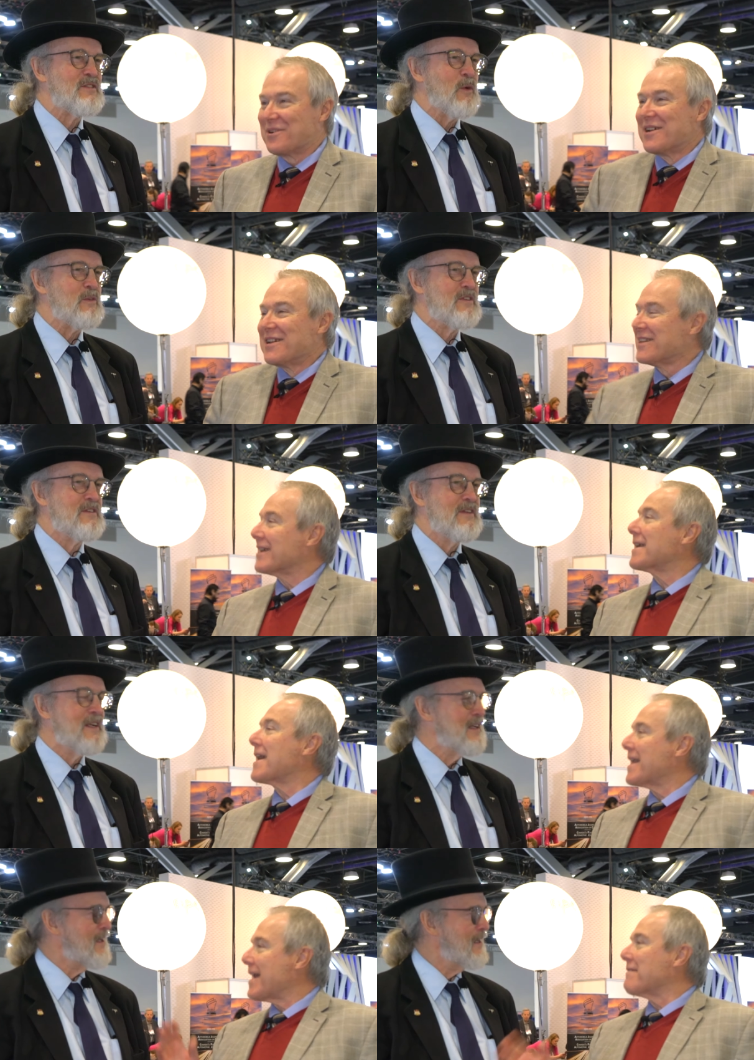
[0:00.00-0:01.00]
Speaker 1: So you
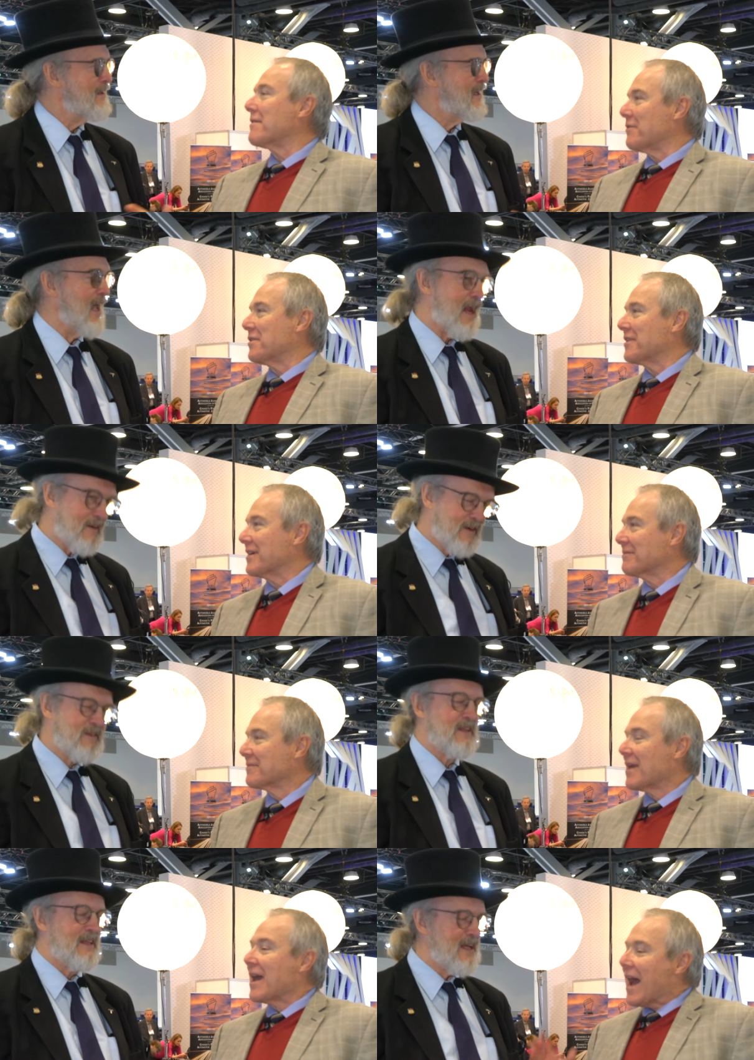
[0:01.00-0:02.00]
can't have everything. Can't
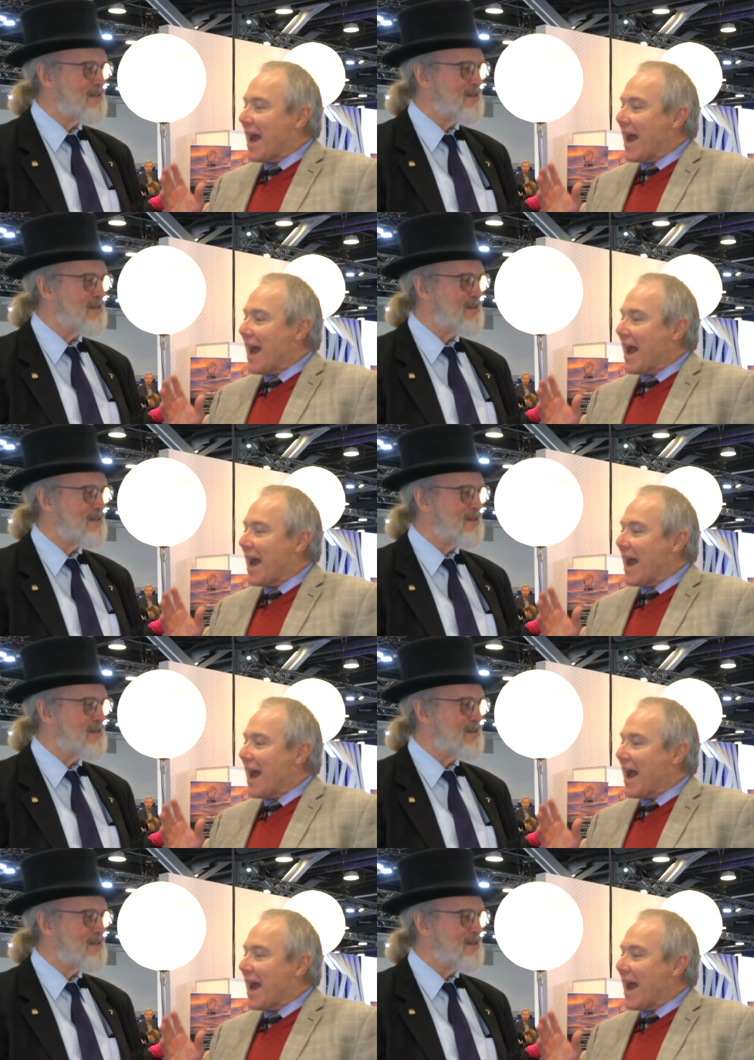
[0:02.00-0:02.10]
have everything.